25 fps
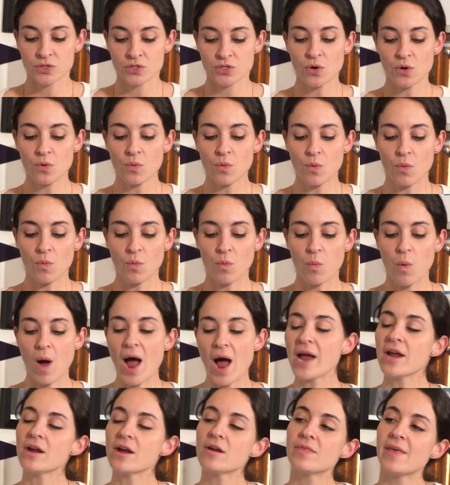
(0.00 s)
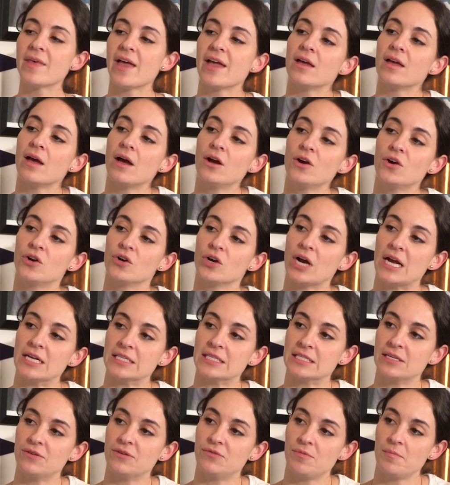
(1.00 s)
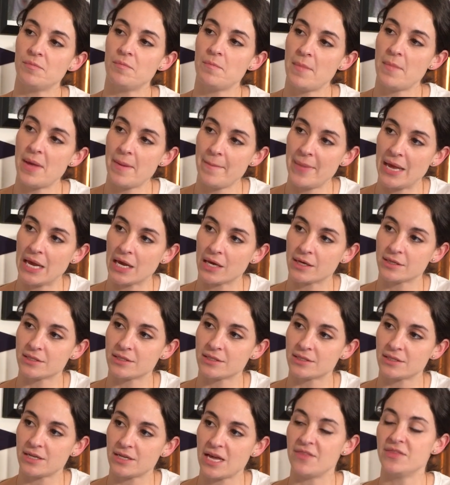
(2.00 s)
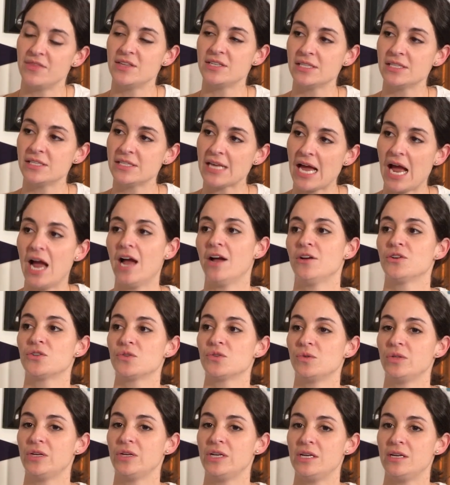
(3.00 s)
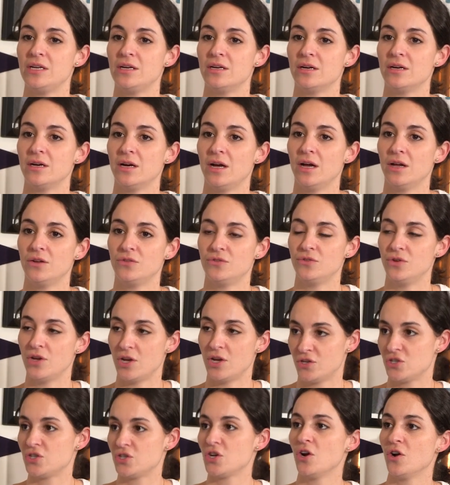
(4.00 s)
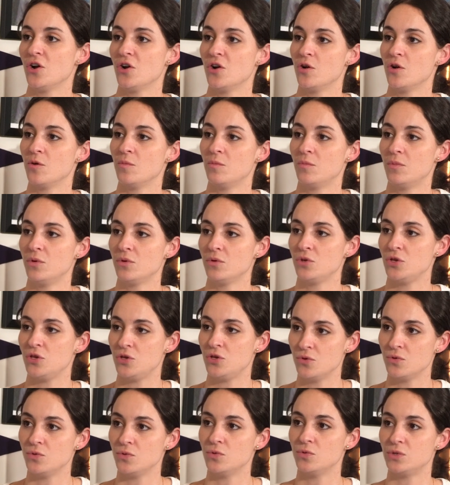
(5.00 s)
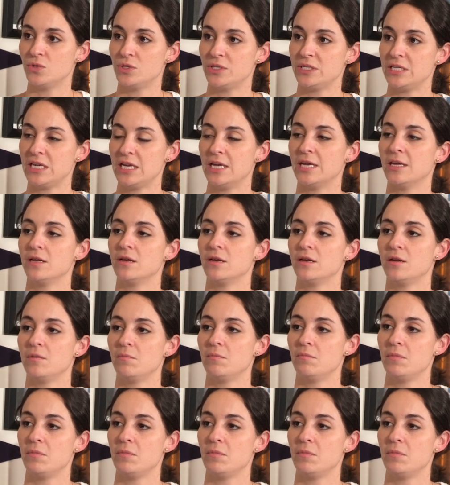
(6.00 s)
So, why are they aggressive mimics? And this is actually a, a term used in